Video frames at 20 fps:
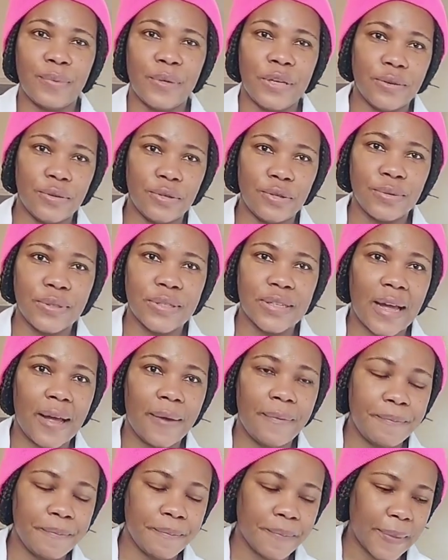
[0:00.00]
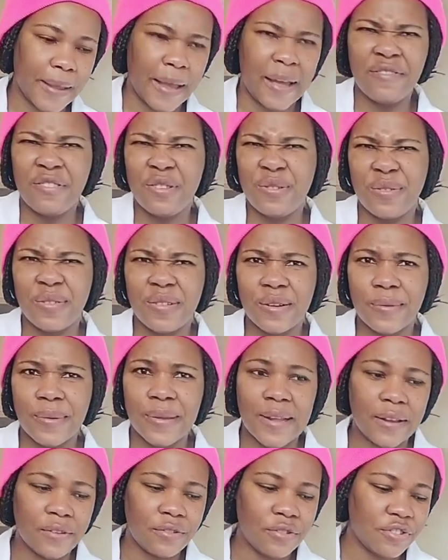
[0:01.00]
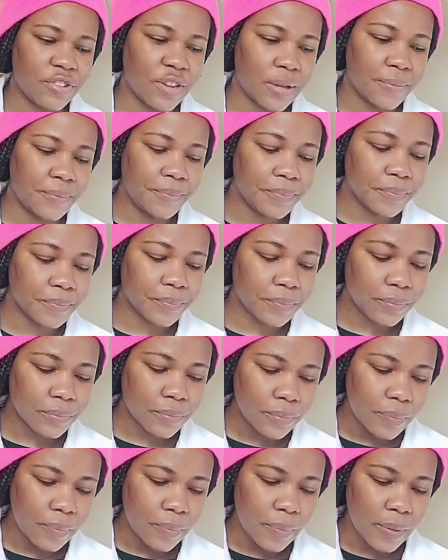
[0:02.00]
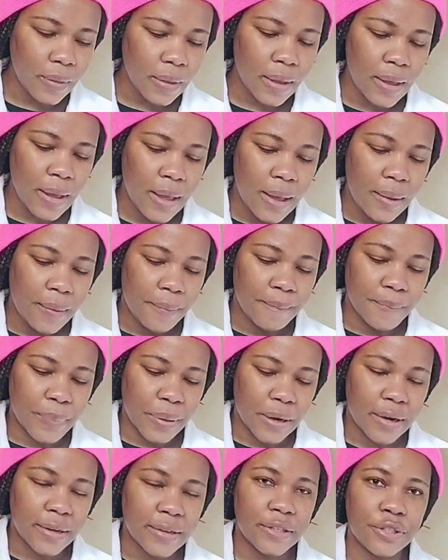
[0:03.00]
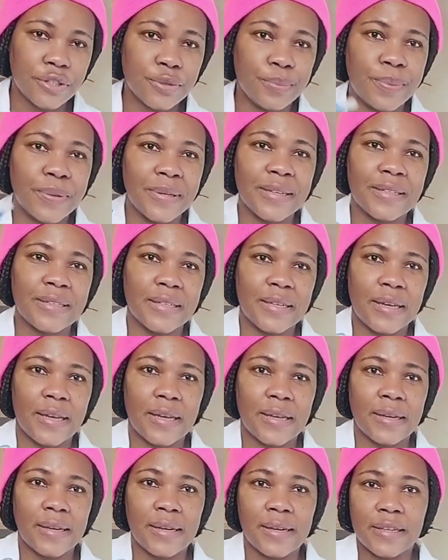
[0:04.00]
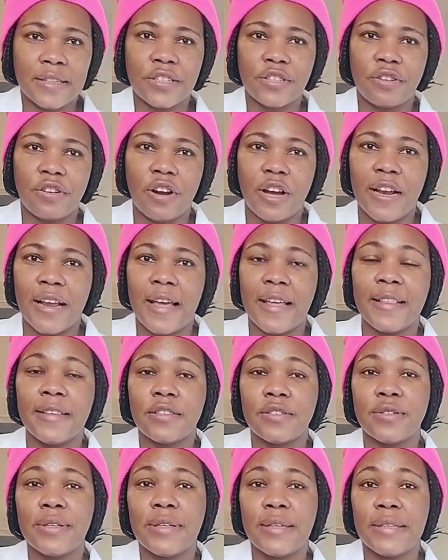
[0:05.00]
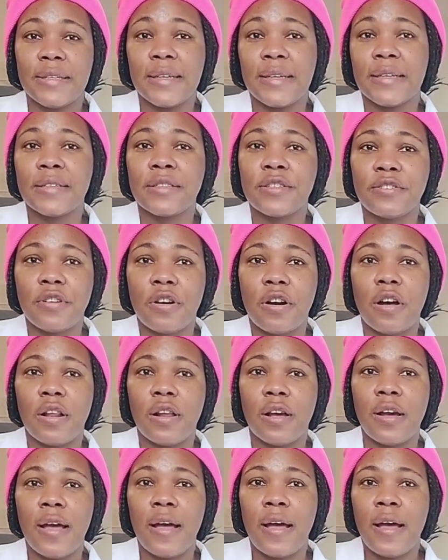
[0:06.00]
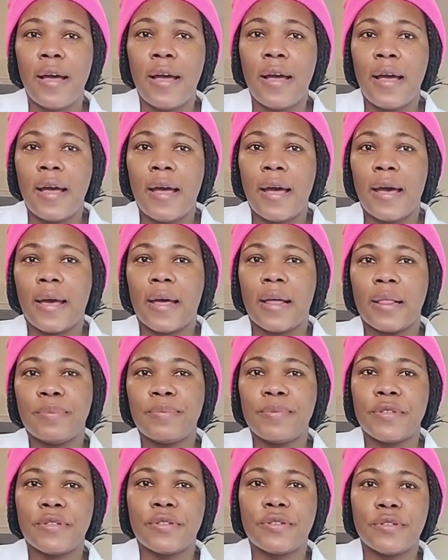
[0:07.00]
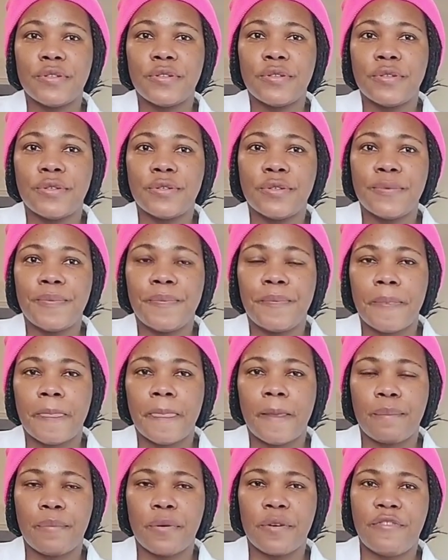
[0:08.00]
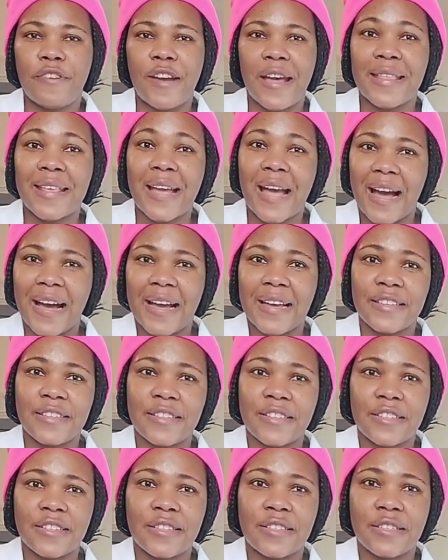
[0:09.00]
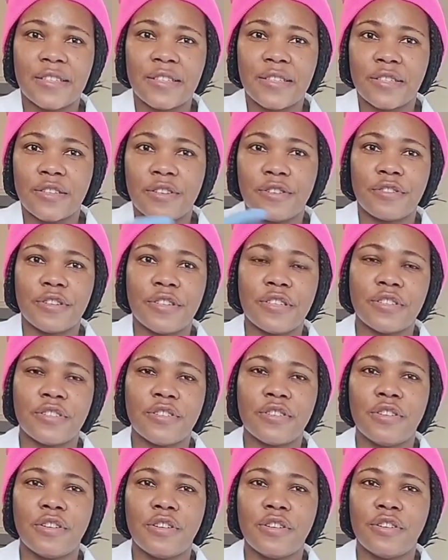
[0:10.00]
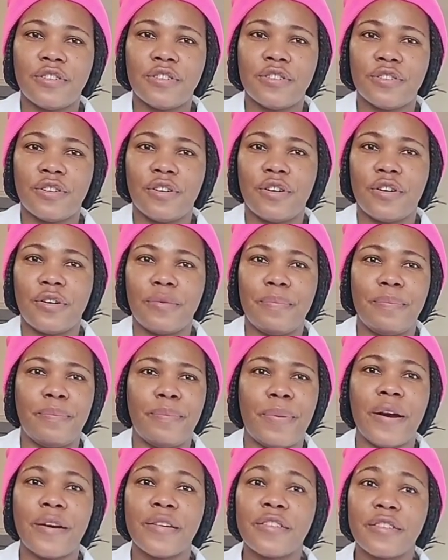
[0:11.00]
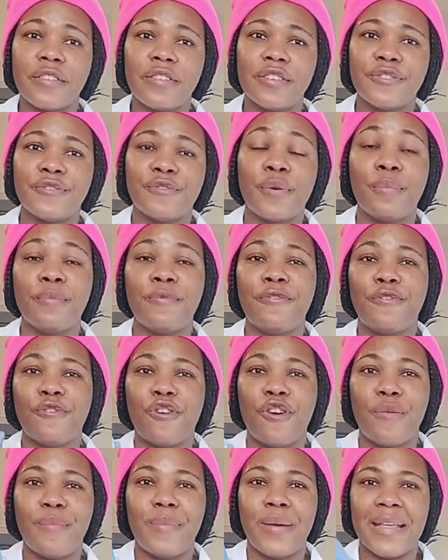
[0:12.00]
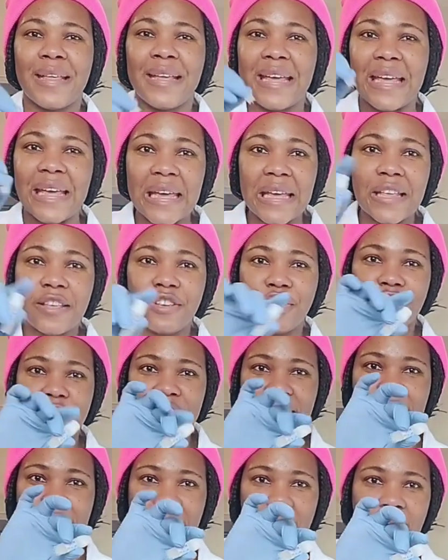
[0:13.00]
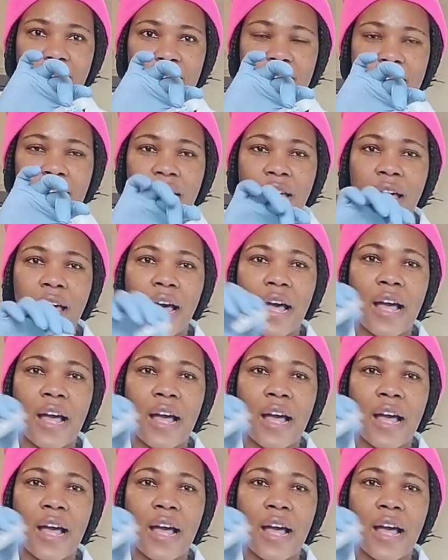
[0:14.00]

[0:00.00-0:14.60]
we don't use that. I haven't used liquid nitrogen, but you put it in glycerol, and so the glycerol helps to prevent ice crystals or particles from forming in your cells